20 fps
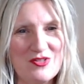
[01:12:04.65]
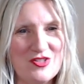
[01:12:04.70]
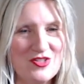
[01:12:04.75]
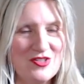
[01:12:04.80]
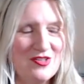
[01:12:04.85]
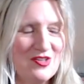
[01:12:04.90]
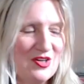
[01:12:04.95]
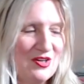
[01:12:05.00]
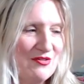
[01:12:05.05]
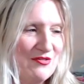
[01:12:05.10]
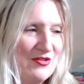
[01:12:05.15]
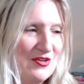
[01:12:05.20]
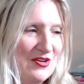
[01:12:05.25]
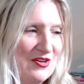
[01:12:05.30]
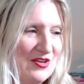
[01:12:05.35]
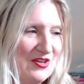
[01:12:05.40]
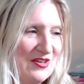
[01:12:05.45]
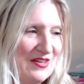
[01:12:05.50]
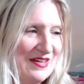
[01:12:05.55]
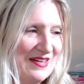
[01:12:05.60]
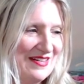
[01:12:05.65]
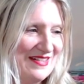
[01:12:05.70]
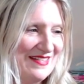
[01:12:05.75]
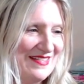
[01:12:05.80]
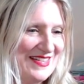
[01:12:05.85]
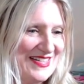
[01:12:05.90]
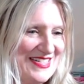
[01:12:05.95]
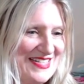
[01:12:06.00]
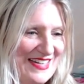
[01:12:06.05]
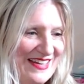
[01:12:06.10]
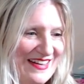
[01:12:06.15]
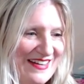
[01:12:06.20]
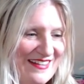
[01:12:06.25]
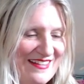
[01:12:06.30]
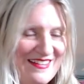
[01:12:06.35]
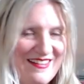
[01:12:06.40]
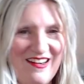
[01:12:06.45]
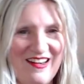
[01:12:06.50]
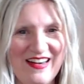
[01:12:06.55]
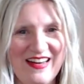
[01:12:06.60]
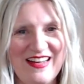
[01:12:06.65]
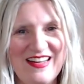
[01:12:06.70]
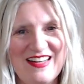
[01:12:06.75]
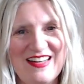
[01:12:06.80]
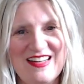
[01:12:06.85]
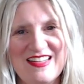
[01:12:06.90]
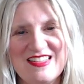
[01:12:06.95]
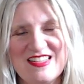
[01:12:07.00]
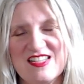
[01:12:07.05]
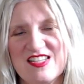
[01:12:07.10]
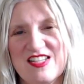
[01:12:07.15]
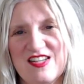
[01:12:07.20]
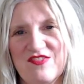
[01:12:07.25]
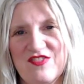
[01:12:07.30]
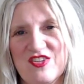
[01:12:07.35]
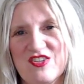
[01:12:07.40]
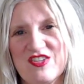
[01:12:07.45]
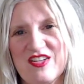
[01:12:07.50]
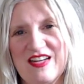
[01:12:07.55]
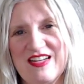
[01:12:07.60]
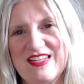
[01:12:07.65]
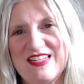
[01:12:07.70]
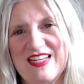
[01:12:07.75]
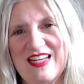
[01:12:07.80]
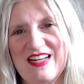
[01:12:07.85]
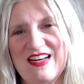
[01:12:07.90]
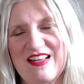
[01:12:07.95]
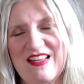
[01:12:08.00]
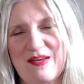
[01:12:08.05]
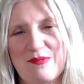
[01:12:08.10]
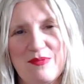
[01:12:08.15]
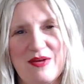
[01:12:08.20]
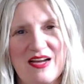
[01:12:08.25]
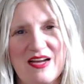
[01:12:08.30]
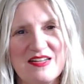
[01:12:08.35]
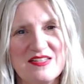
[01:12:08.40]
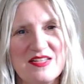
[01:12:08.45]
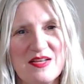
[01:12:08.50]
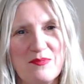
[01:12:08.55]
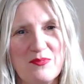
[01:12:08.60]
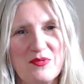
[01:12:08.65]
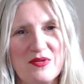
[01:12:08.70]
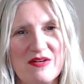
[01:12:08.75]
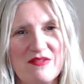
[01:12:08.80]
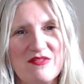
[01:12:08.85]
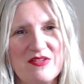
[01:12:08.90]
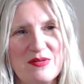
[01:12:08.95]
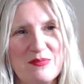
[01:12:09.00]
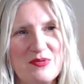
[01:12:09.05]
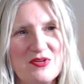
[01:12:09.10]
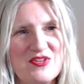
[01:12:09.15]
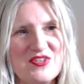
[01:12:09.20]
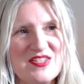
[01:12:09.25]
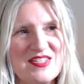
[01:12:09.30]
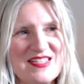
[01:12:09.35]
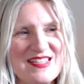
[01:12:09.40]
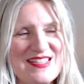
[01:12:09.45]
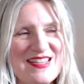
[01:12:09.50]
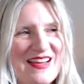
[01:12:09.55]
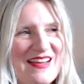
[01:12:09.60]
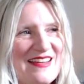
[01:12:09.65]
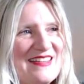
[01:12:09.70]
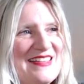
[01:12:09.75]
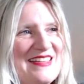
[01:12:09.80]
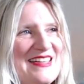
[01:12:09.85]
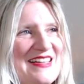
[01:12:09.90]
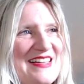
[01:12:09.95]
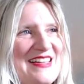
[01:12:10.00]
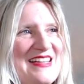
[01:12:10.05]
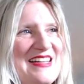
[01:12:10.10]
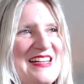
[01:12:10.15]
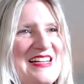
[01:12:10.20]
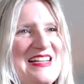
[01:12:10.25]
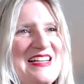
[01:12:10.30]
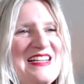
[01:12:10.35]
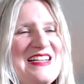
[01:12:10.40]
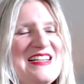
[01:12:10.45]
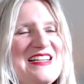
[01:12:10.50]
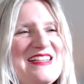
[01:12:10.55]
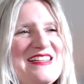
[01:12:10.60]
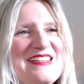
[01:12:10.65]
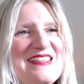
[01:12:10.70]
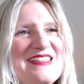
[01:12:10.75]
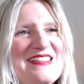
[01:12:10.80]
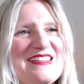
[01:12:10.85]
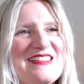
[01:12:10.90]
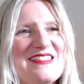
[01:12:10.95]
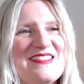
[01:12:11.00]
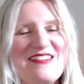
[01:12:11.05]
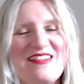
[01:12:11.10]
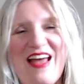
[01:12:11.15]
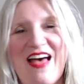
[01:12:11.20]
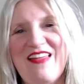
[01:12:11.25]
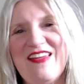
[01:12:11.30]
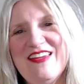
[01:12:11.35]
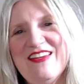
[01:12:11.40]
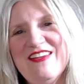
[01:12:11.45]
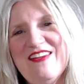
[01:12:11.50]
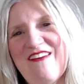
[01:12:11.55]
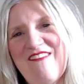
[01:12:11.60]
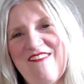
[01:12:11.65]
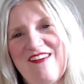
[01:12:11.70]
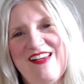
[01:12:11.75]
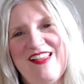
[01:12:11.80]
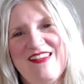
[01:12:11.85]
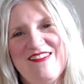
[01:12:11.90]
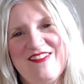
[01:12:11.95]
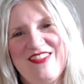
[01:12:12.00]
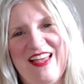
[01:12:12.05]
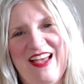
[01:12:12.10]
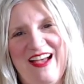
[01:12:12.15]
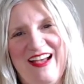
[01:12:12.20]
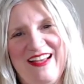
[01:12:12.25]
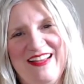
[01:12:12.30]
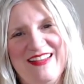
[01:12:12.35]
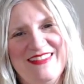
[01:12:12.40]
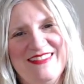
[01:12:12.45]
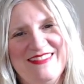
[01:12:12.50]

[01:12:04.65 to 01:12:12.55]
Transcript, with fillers: look for uh, the data on it and see if there's any data that backs up whatever the person's saying. So now that you know all of that,